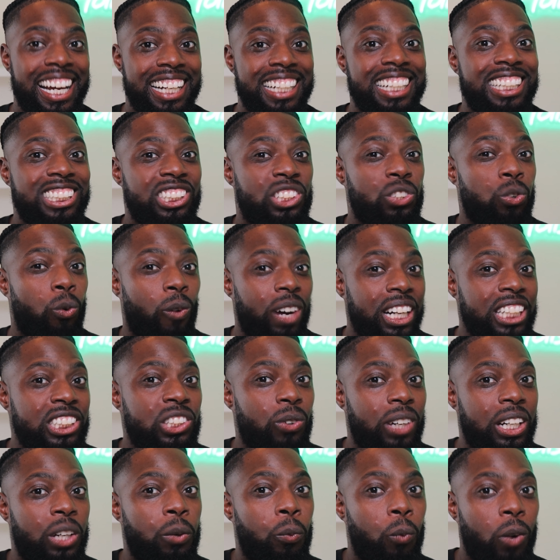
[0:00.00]
And in twenty
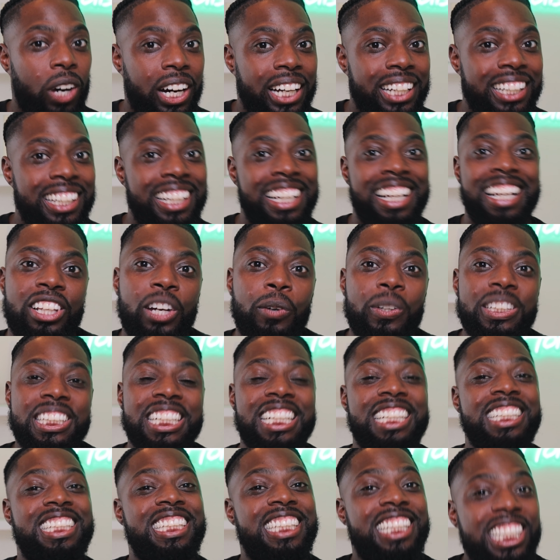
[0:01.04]
twenty-one, there was
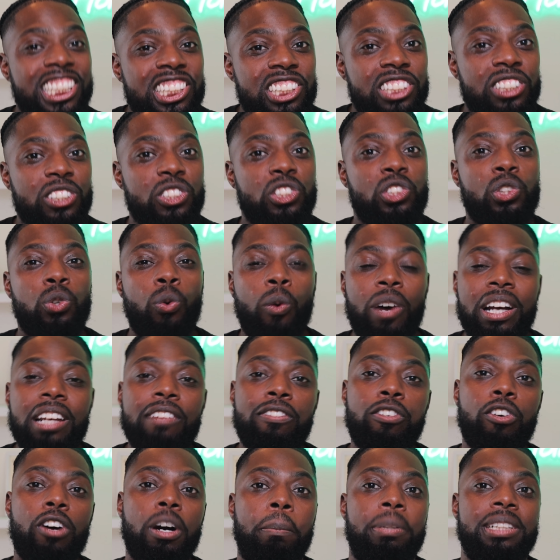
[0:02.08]
an additional
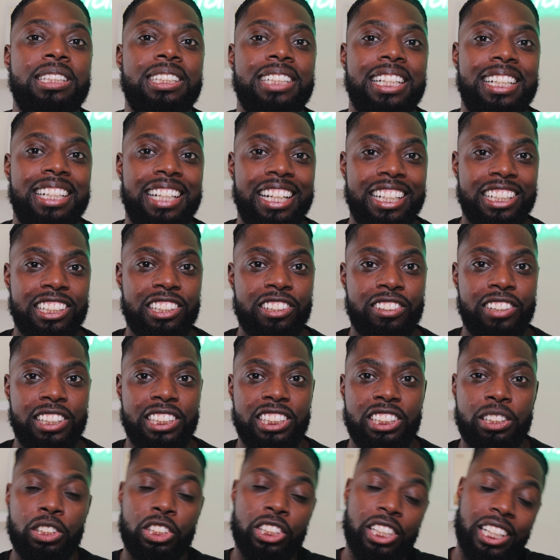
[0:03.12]
twenty-four percent
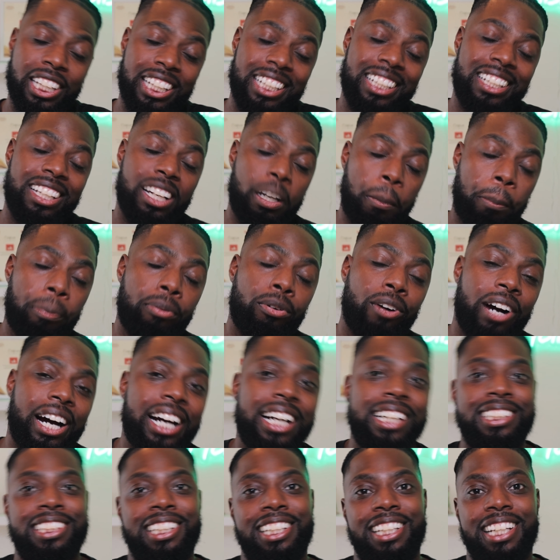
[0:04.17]
increase to the year
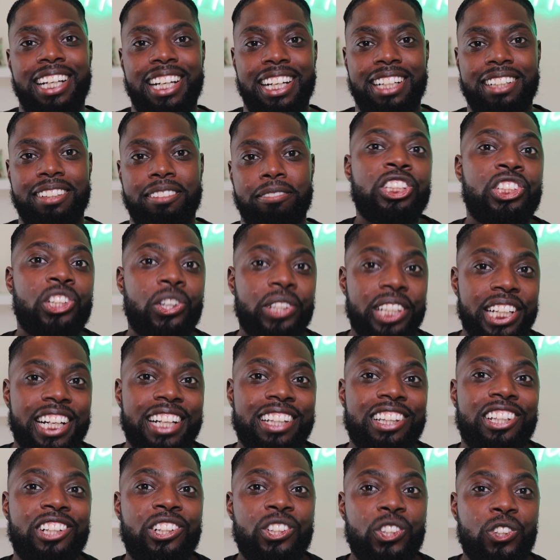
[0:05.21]
prior to that. So
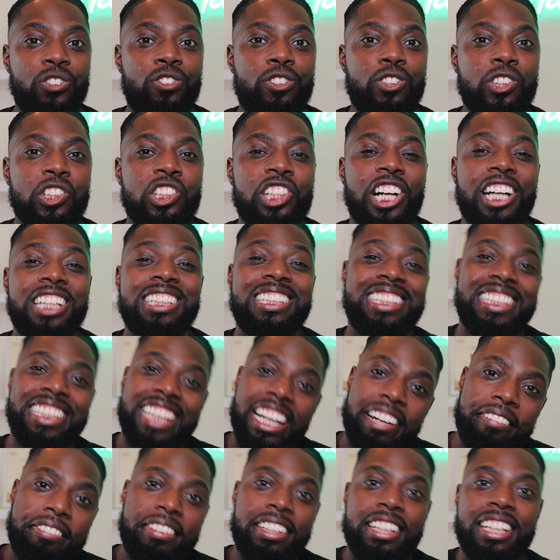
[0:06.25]
yeah, the new rules are
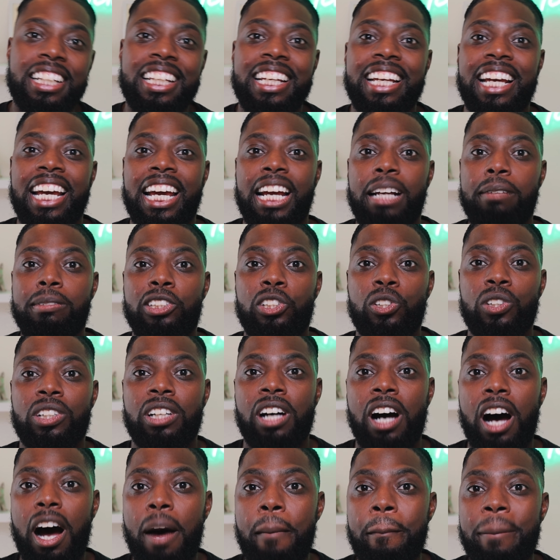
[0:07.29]
definitely aimed to
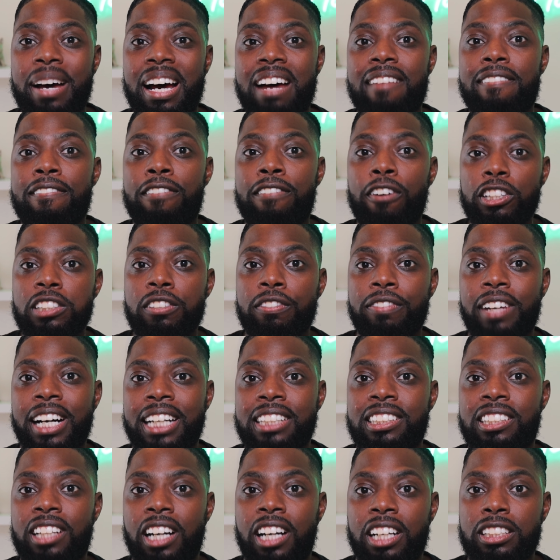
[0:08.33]
combat
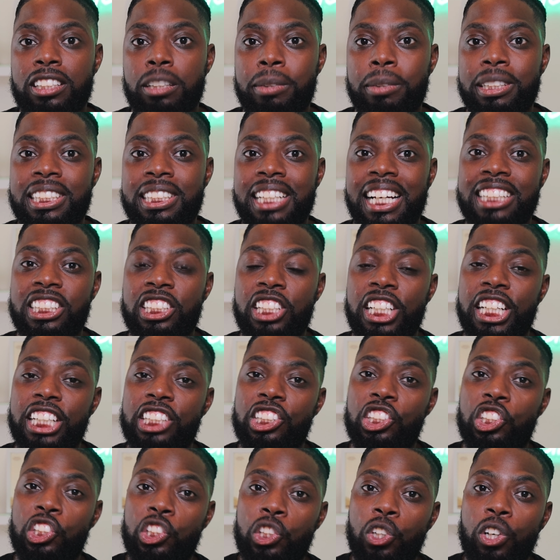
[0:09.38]
falsified documents and to
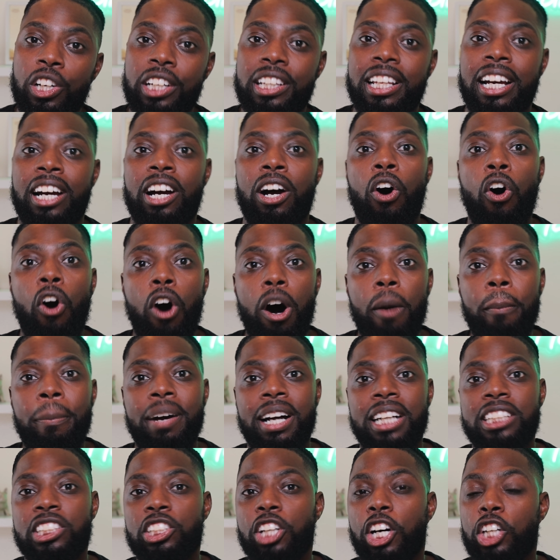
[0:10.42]
ensure that all
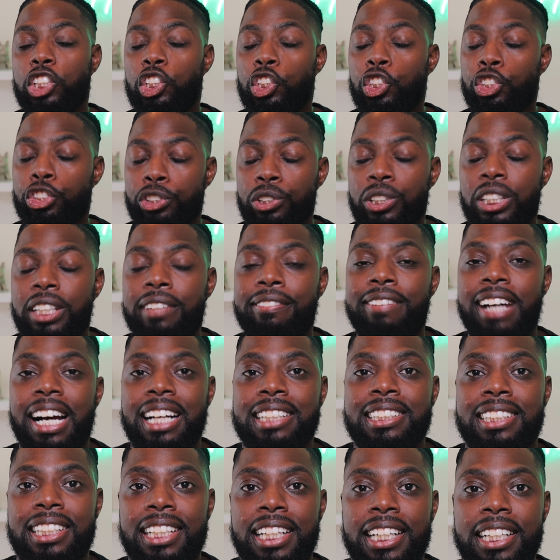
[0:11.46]
pets are truly
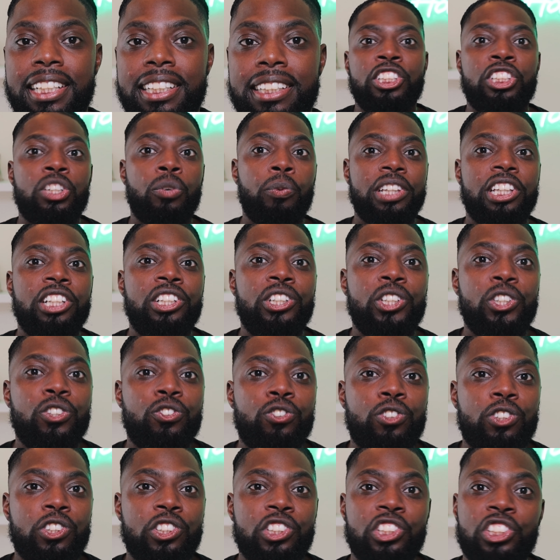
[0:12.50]
vaccinated. So with the new
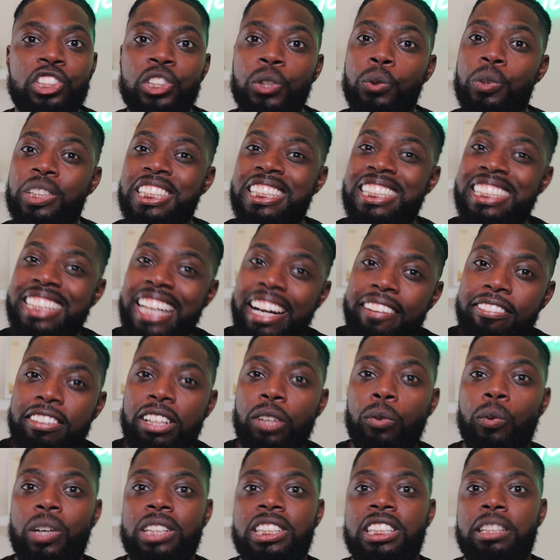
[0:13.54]
rules, you will
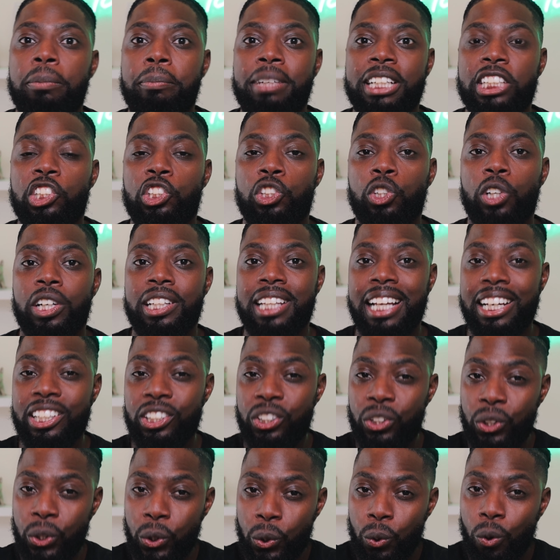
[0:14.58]
definitely want to make sure
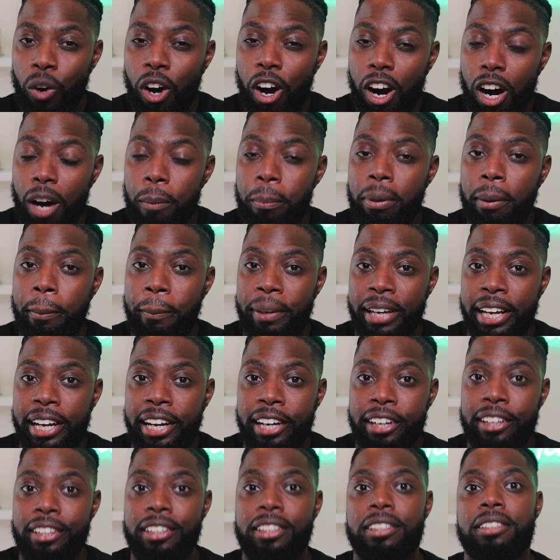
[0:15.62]
that you are
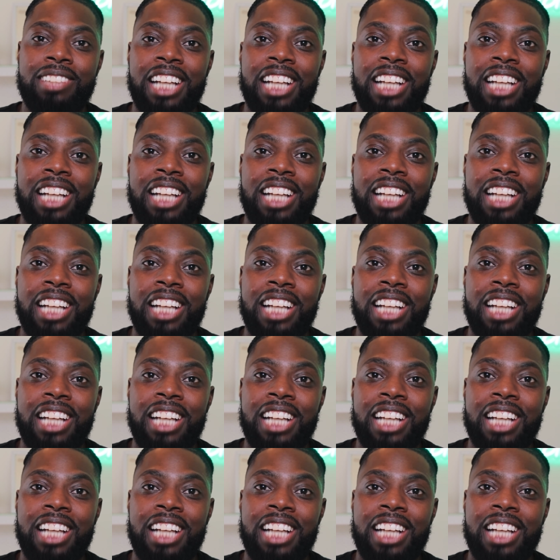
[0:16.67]
prepared.